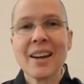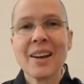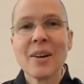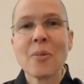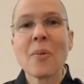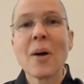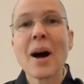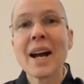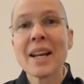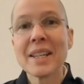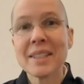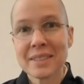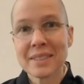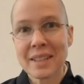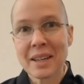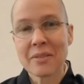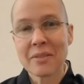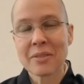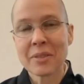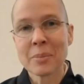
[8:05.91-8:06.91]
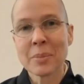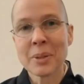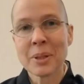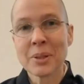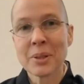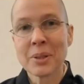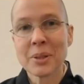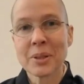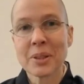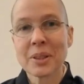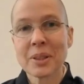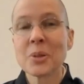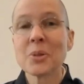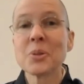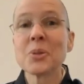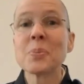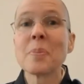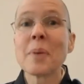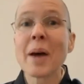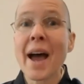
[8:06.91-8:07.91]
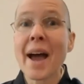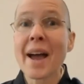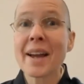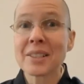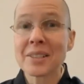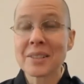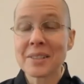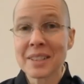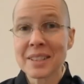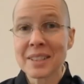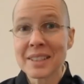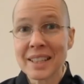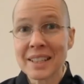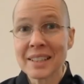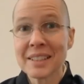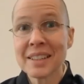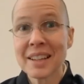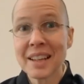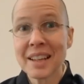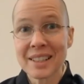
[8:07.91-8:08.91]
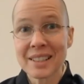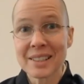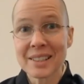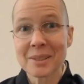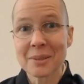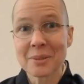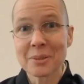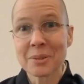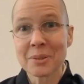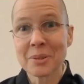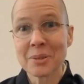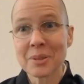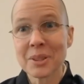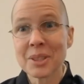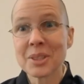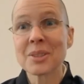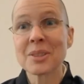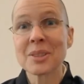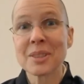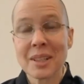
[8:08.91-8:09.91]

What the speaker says: Why is that familiar? It goes back to the Tendai school, which